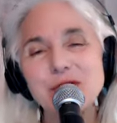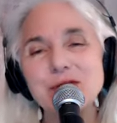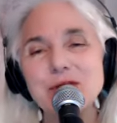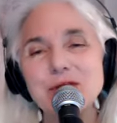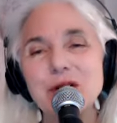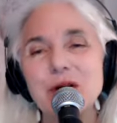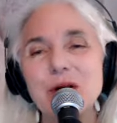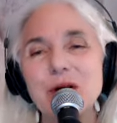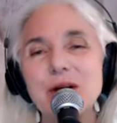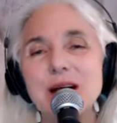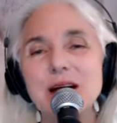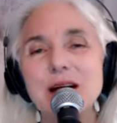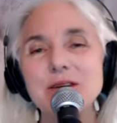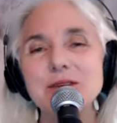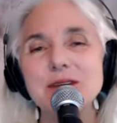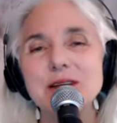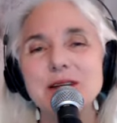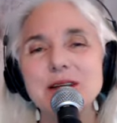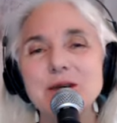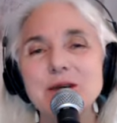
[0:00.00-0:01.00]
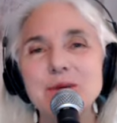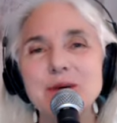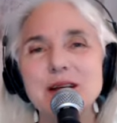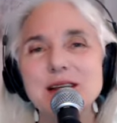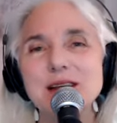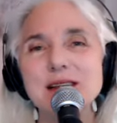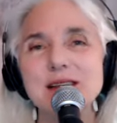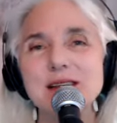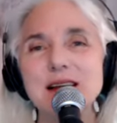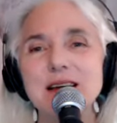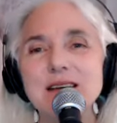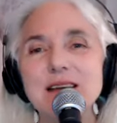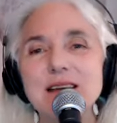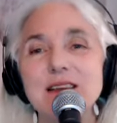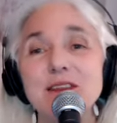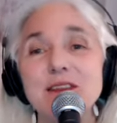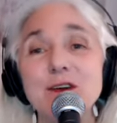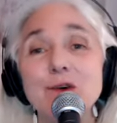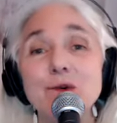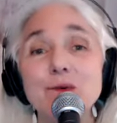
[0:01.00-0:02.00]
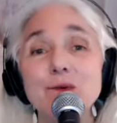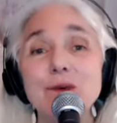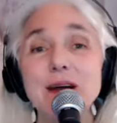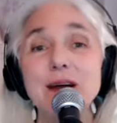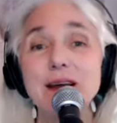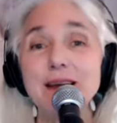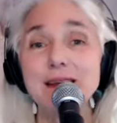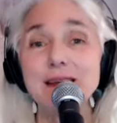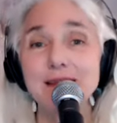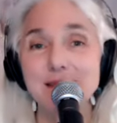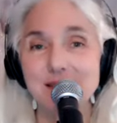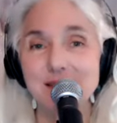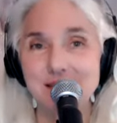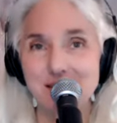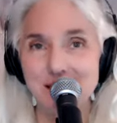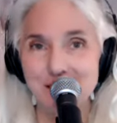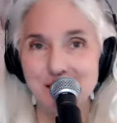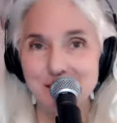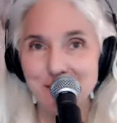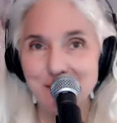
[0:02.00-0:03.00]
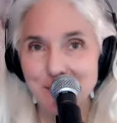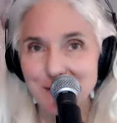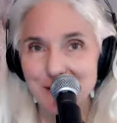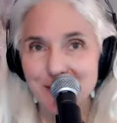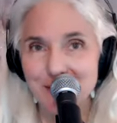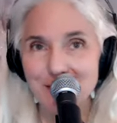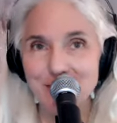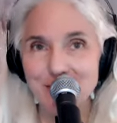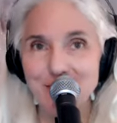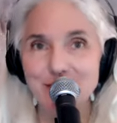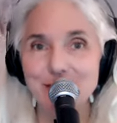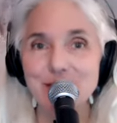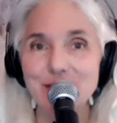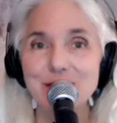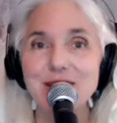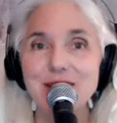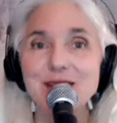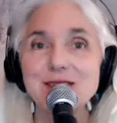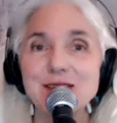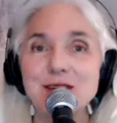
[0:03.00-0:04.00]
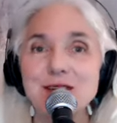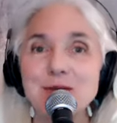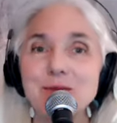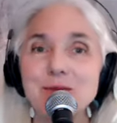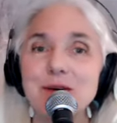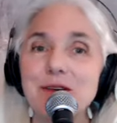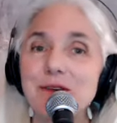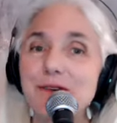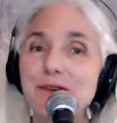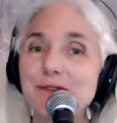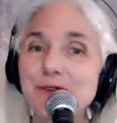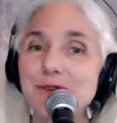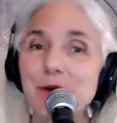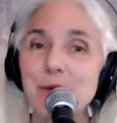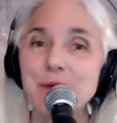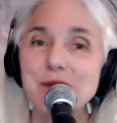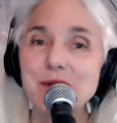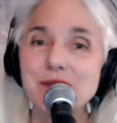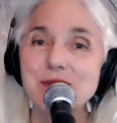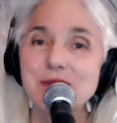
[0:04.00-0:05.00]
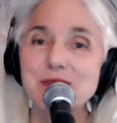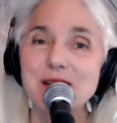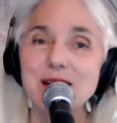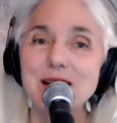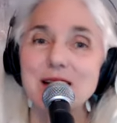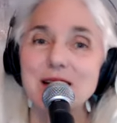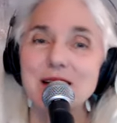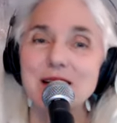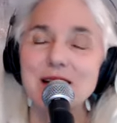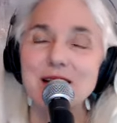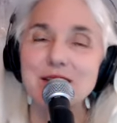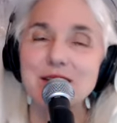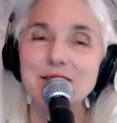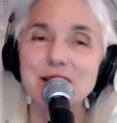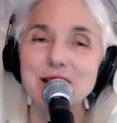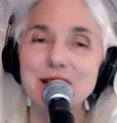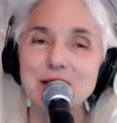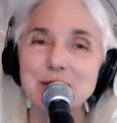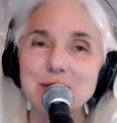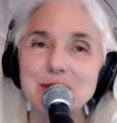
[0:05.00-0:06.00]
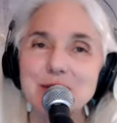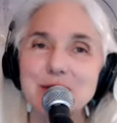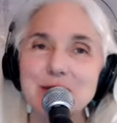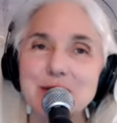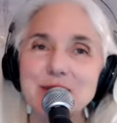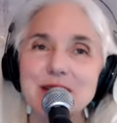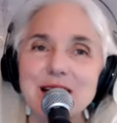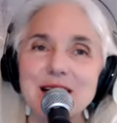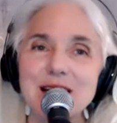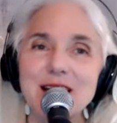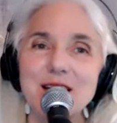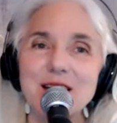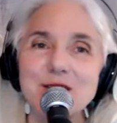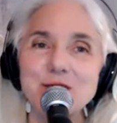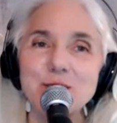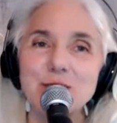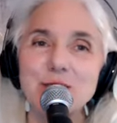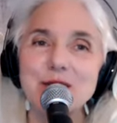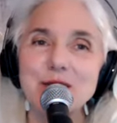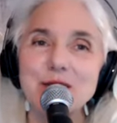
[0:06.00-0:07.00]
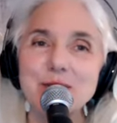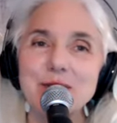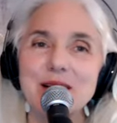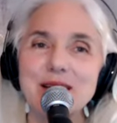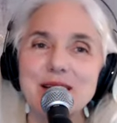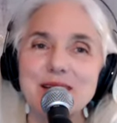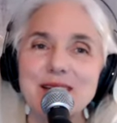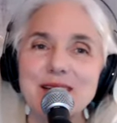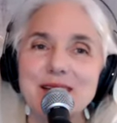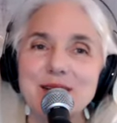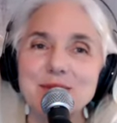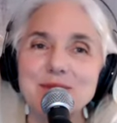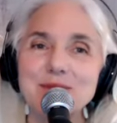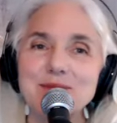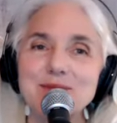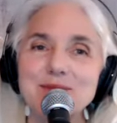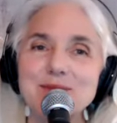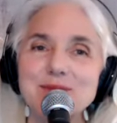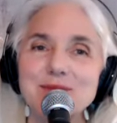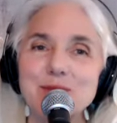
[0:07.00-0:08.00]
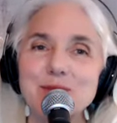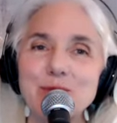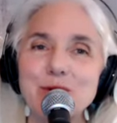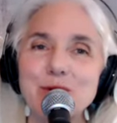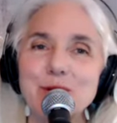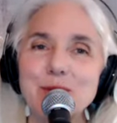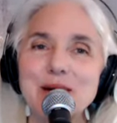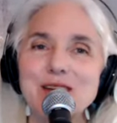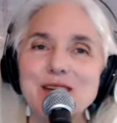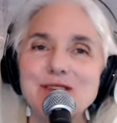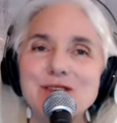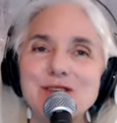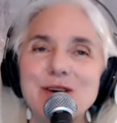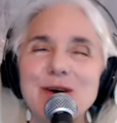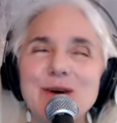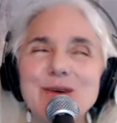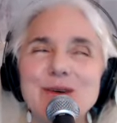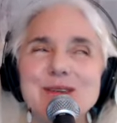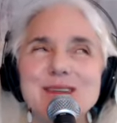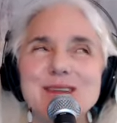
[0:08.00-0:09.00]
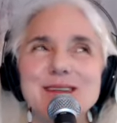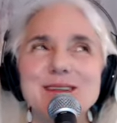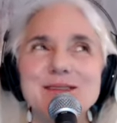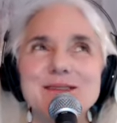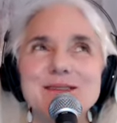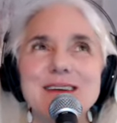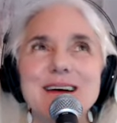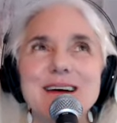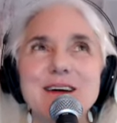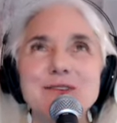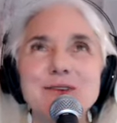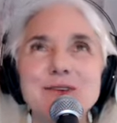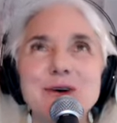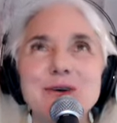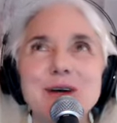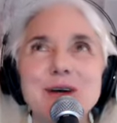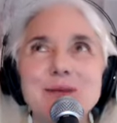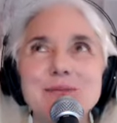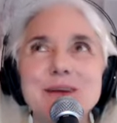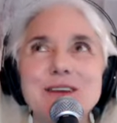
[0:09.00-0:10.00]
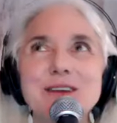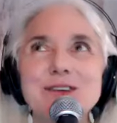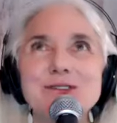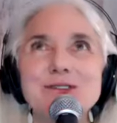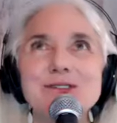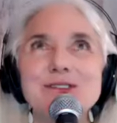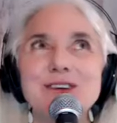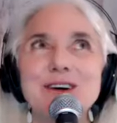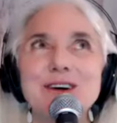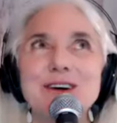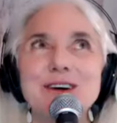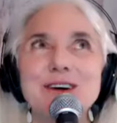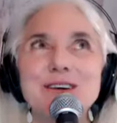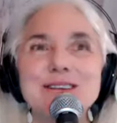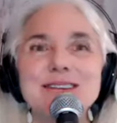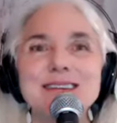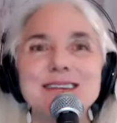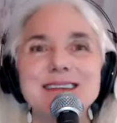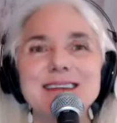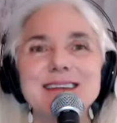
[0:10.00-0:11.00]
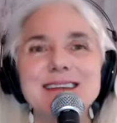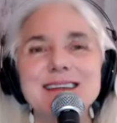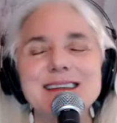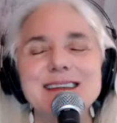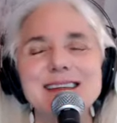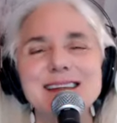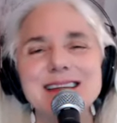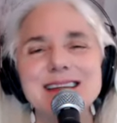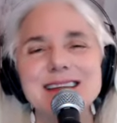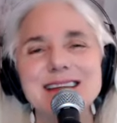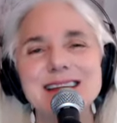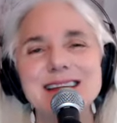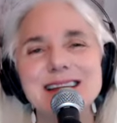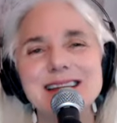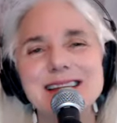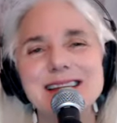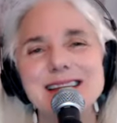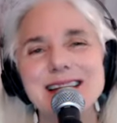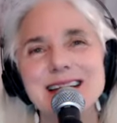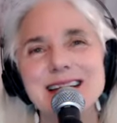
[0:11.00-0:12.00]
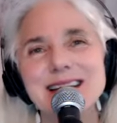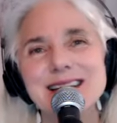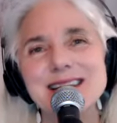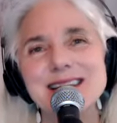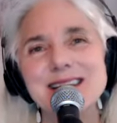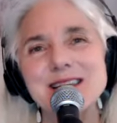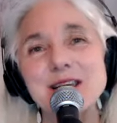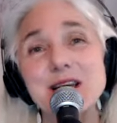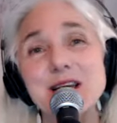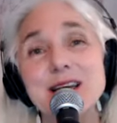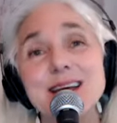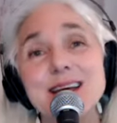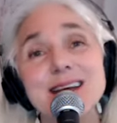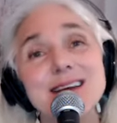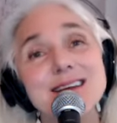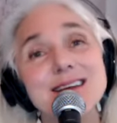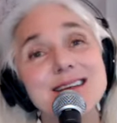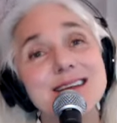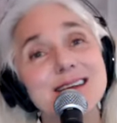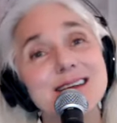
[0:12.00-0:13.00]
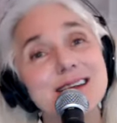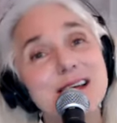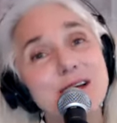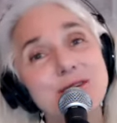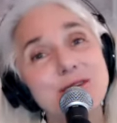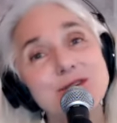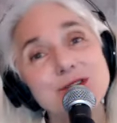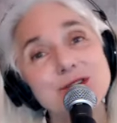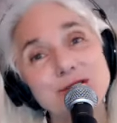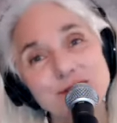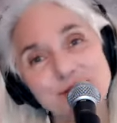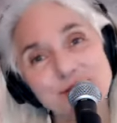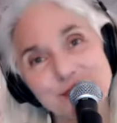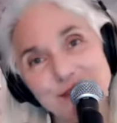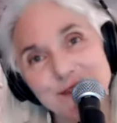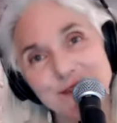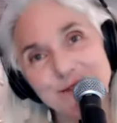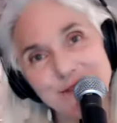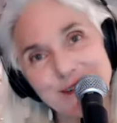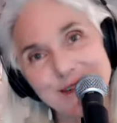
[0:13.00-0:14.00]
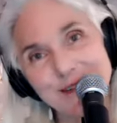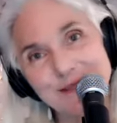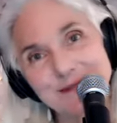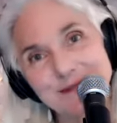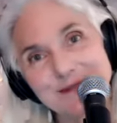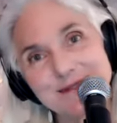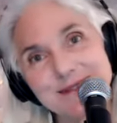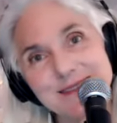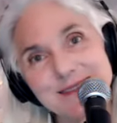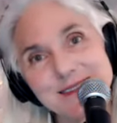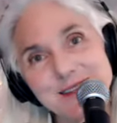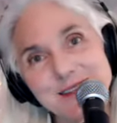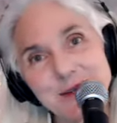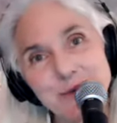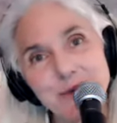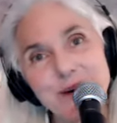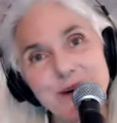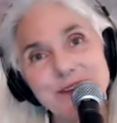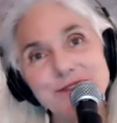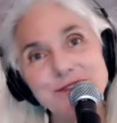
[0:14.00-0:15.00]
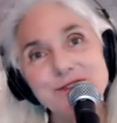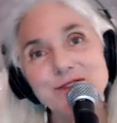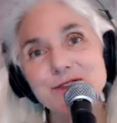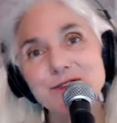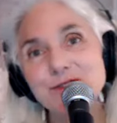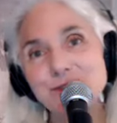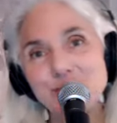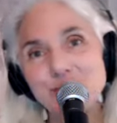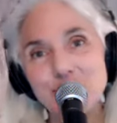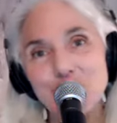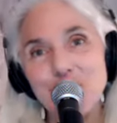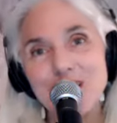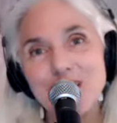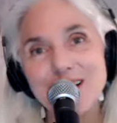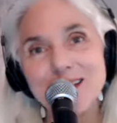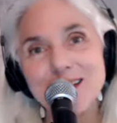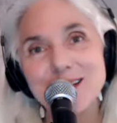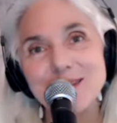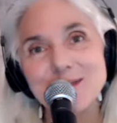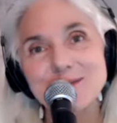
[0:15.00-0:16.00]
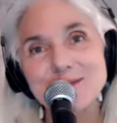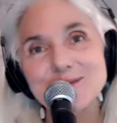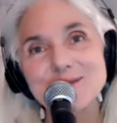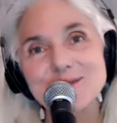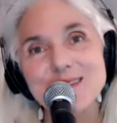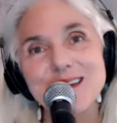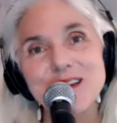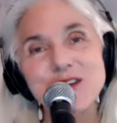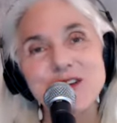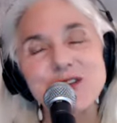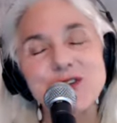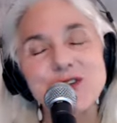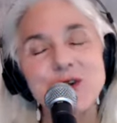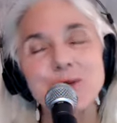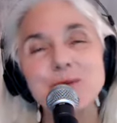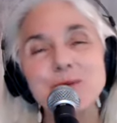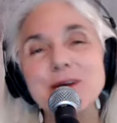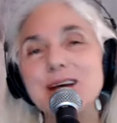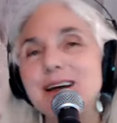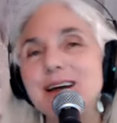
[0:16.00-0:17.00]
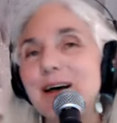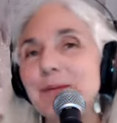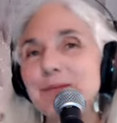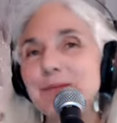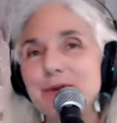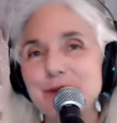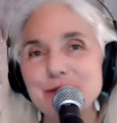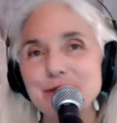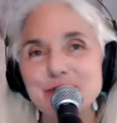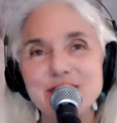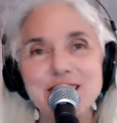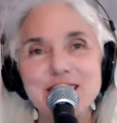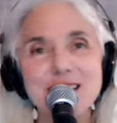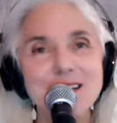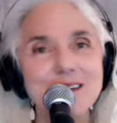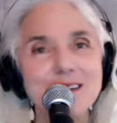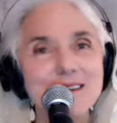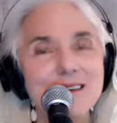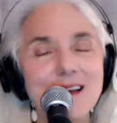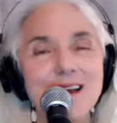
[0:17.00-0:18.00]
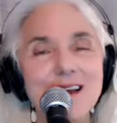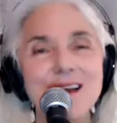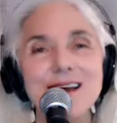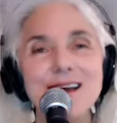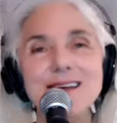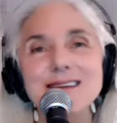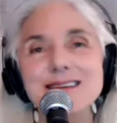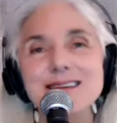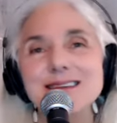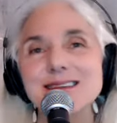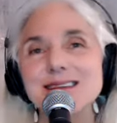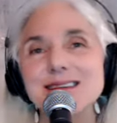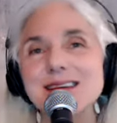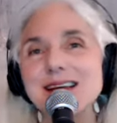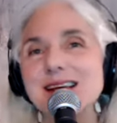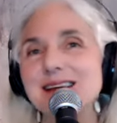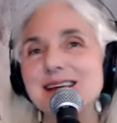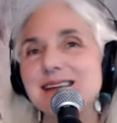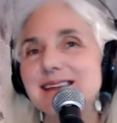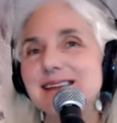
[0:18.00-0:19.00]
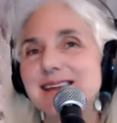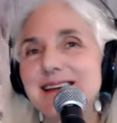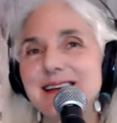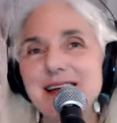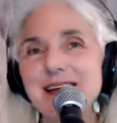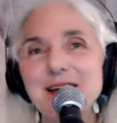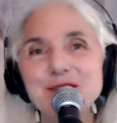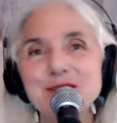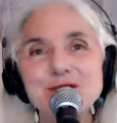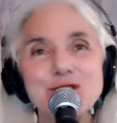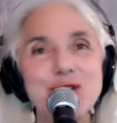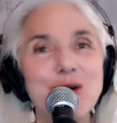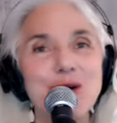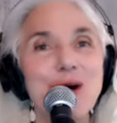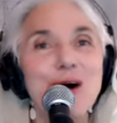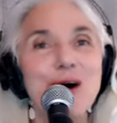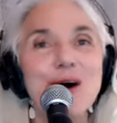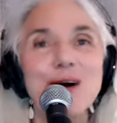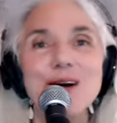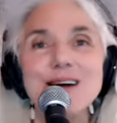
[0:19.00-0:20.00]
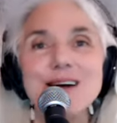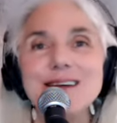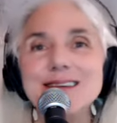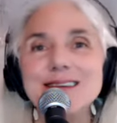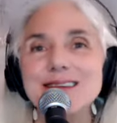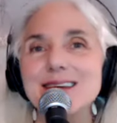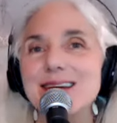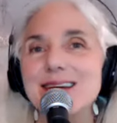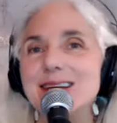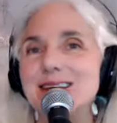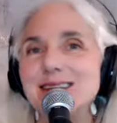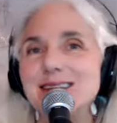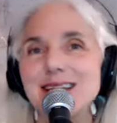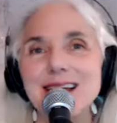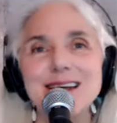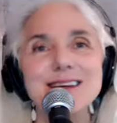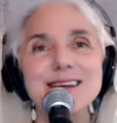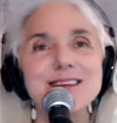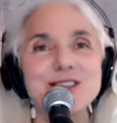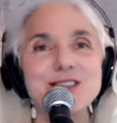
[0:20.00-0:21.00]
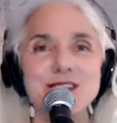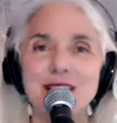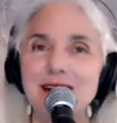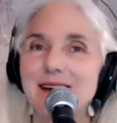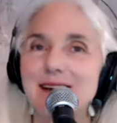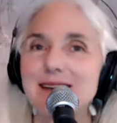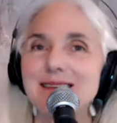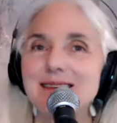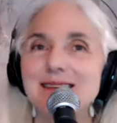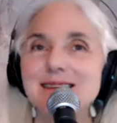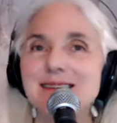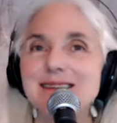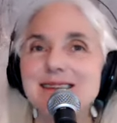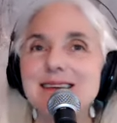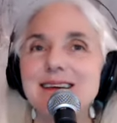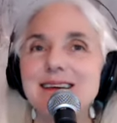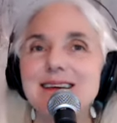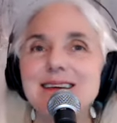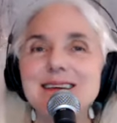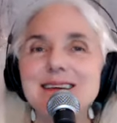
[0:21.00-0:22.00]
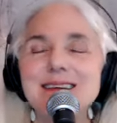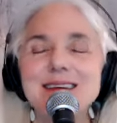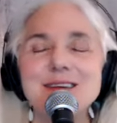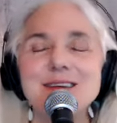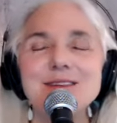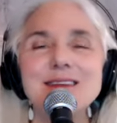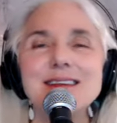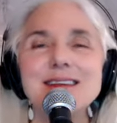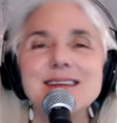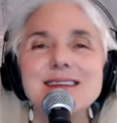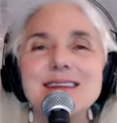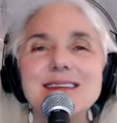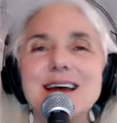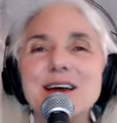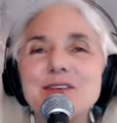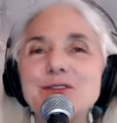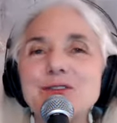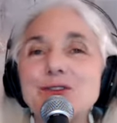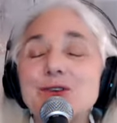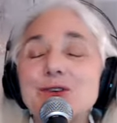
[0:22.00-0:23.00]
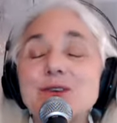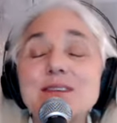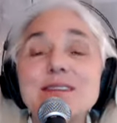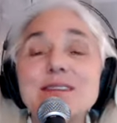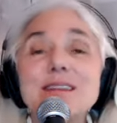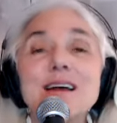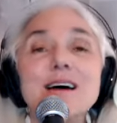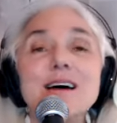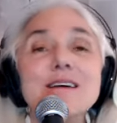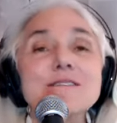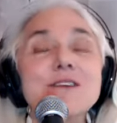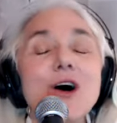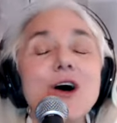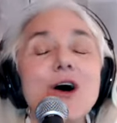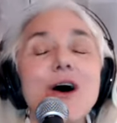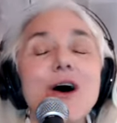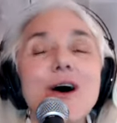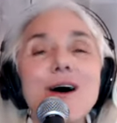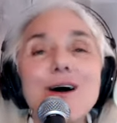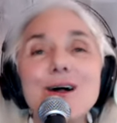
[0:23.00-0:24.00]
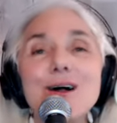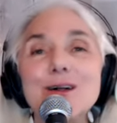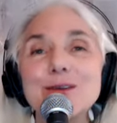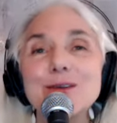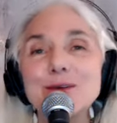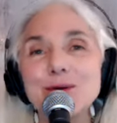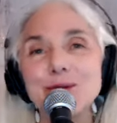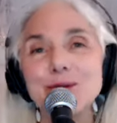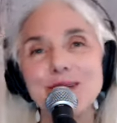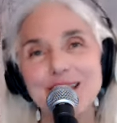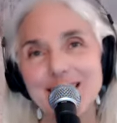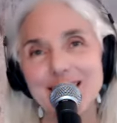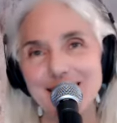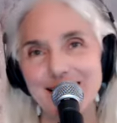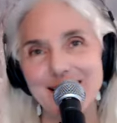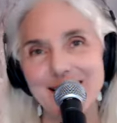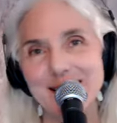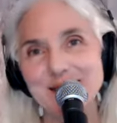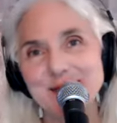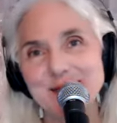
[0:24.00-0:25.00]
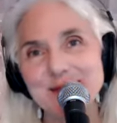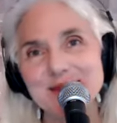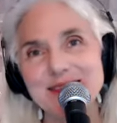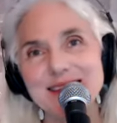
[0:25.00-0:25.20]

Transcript: of all, I really want to say that the grace of the mother is always available. As one of my songs I wrote on Mother's Song CD says, "She loves her children. She wants your joy. So pick up your feet and dance. Sing out your heart. Take a chance. Live this life to love all you can.